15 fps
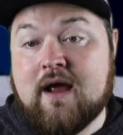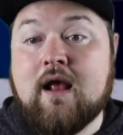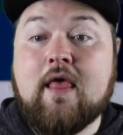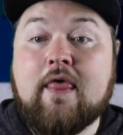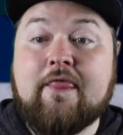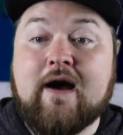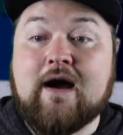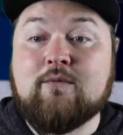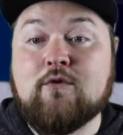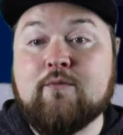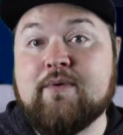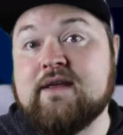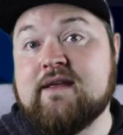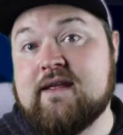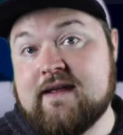That will
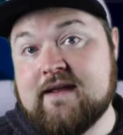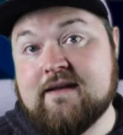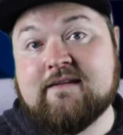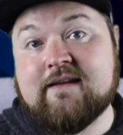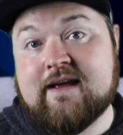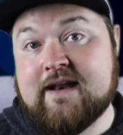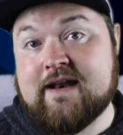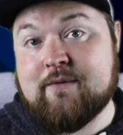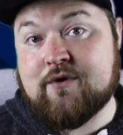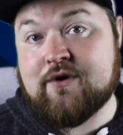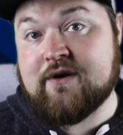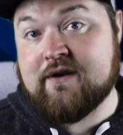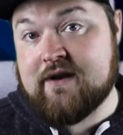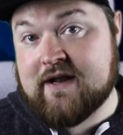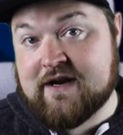be key to
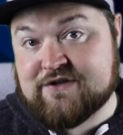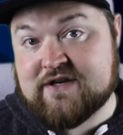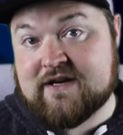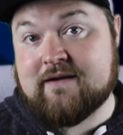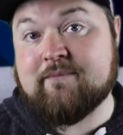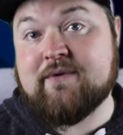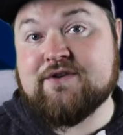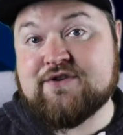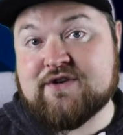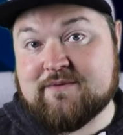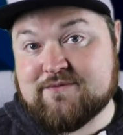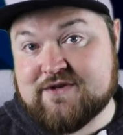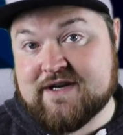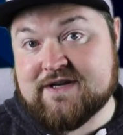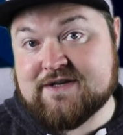anyone in a championship
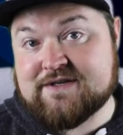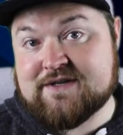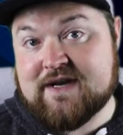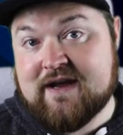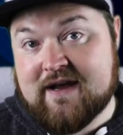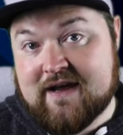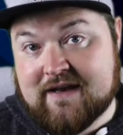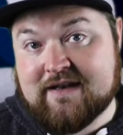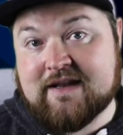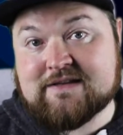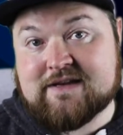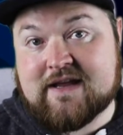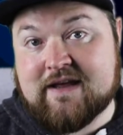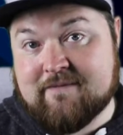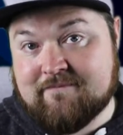chase in this
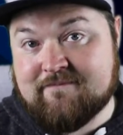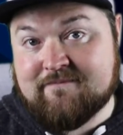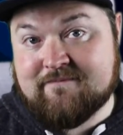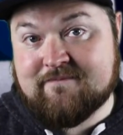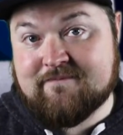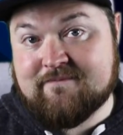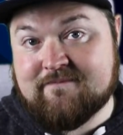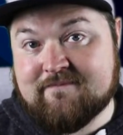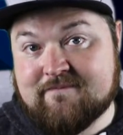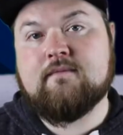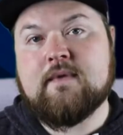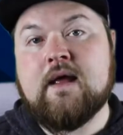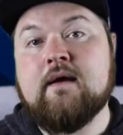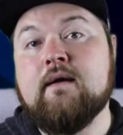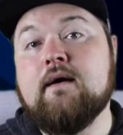game.
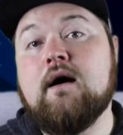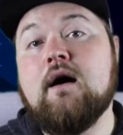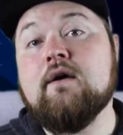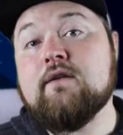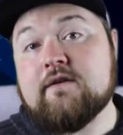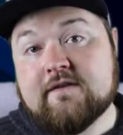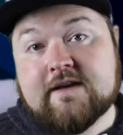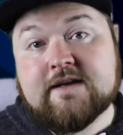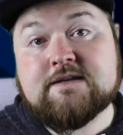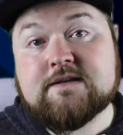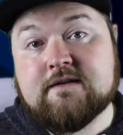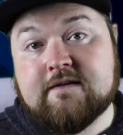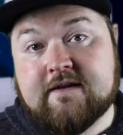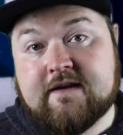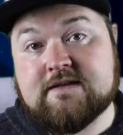Other things
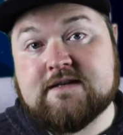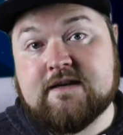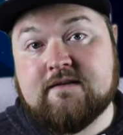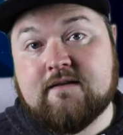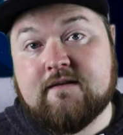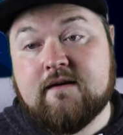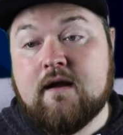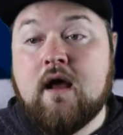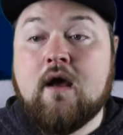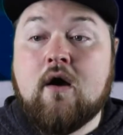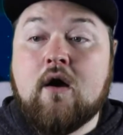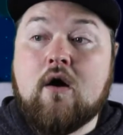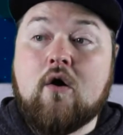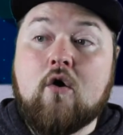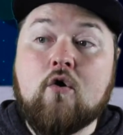to consider.
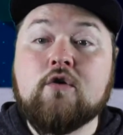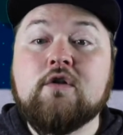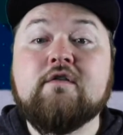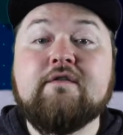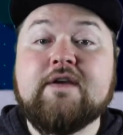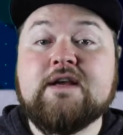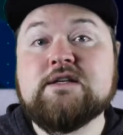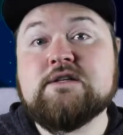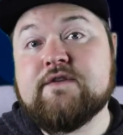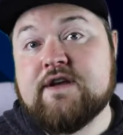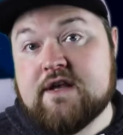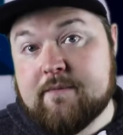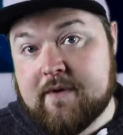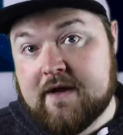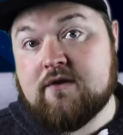On the face of it,
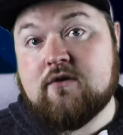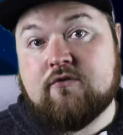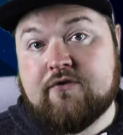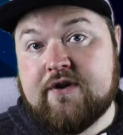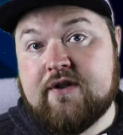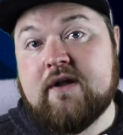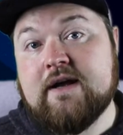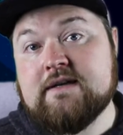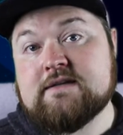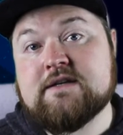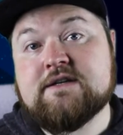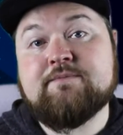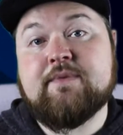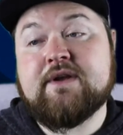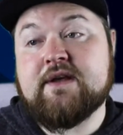you might not realise this
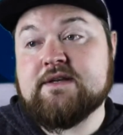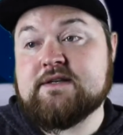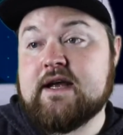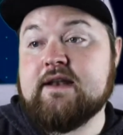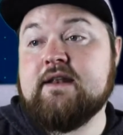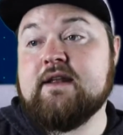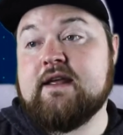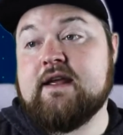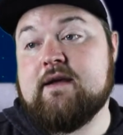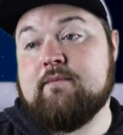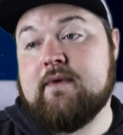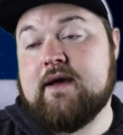because in the game, and I